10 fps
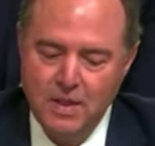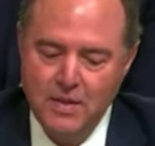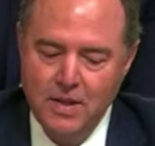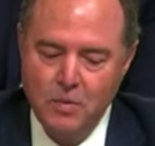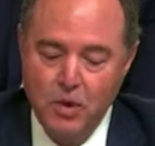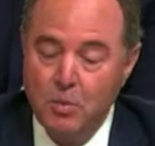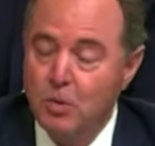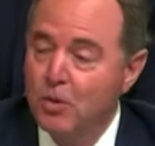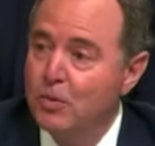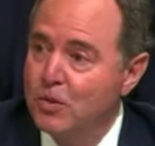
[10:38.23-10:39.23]
that we're not
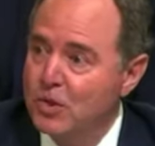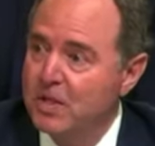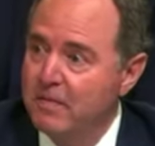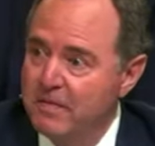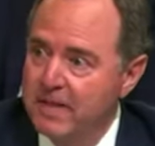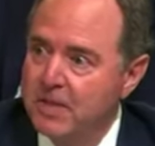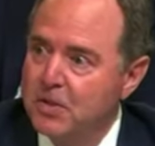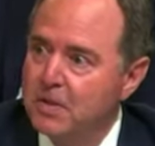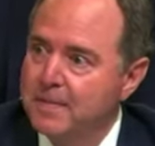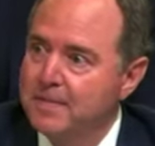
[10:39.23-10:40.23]
broken, we're just unfinished.